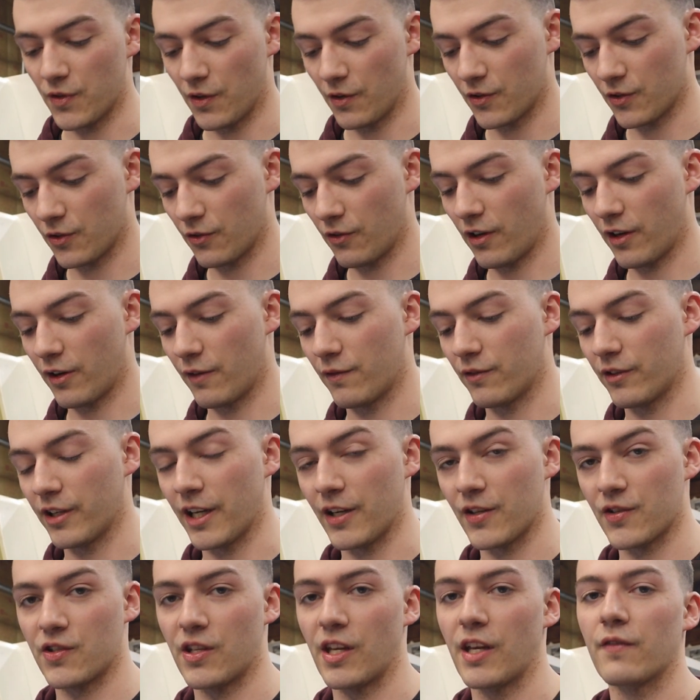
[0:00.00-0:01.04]
There's a lot of
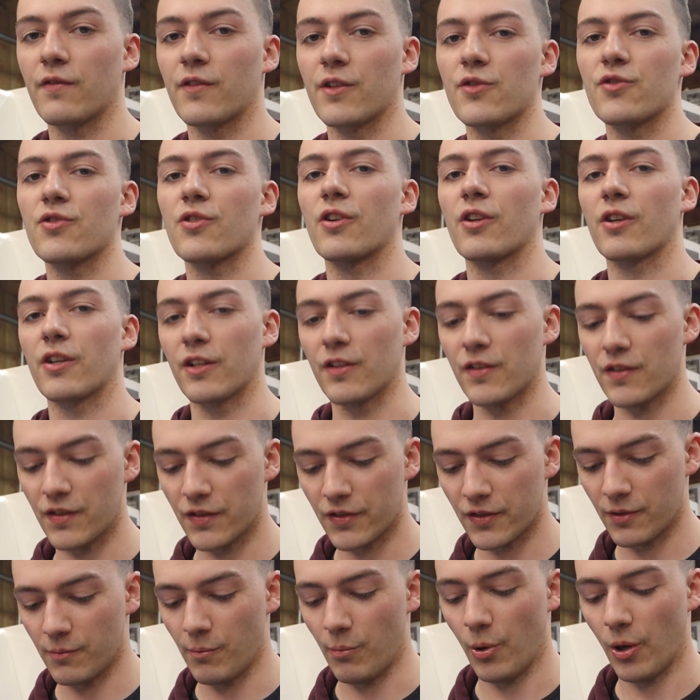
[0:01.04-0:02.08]
like safety
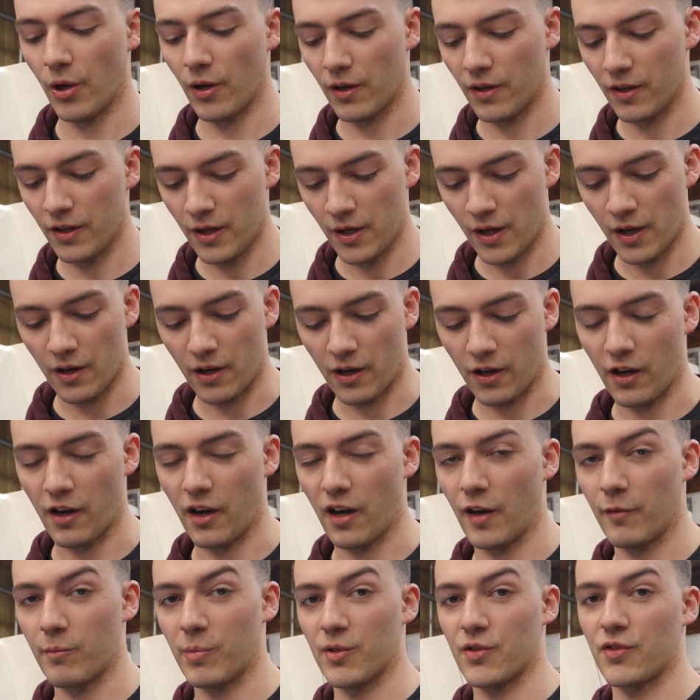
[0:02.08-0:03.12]
circuits, but
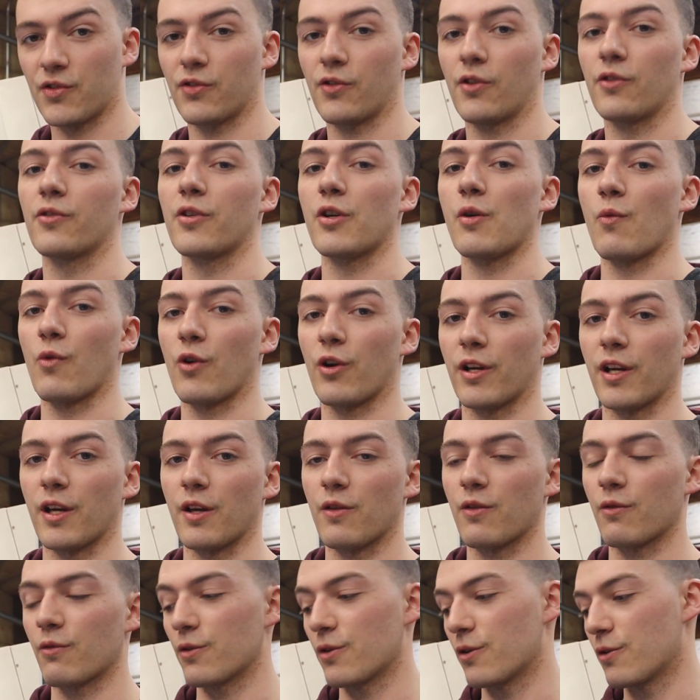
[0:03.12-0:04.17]
I've been slowly working
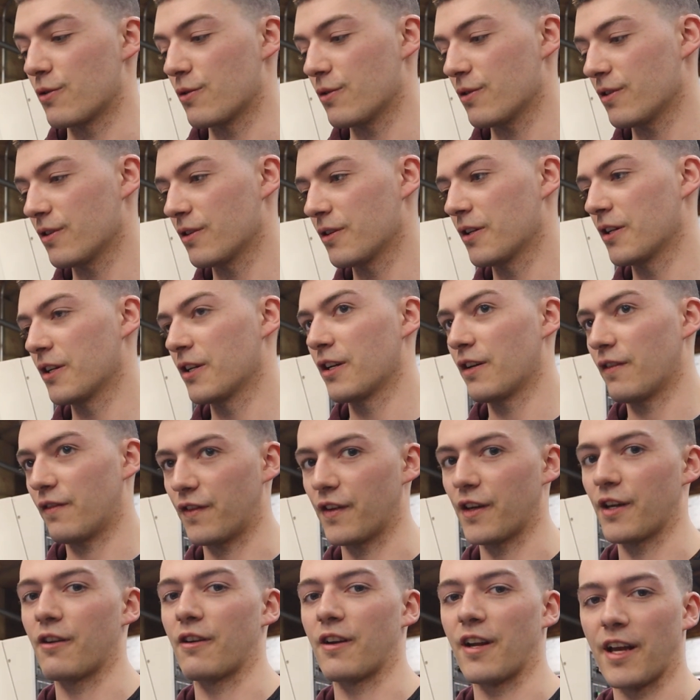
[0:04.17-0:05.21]
through
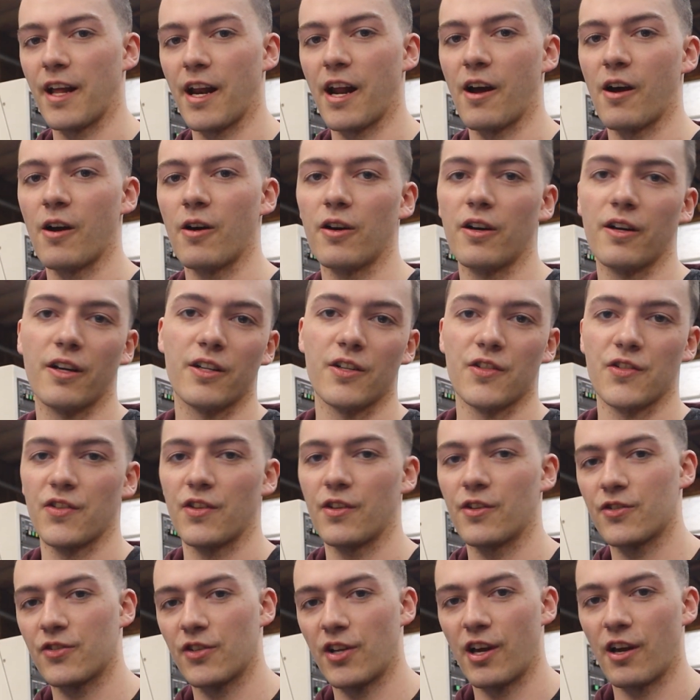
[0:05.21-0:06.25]
figuring it out, because
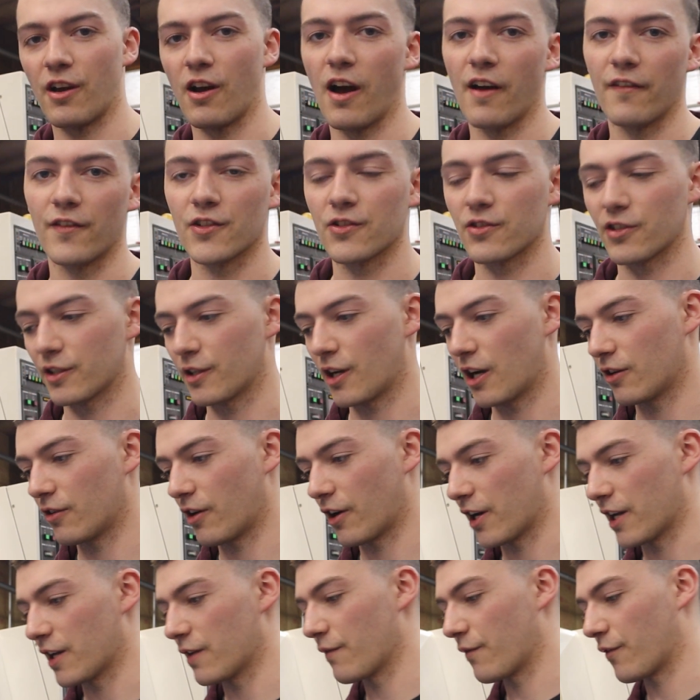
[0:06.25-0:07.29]
there's not obviously a
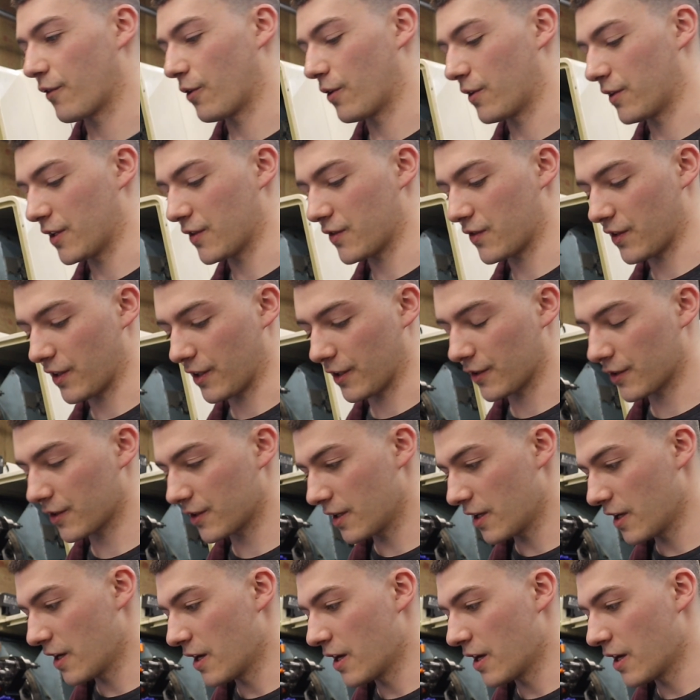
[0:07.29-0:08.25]
lot of info on these things.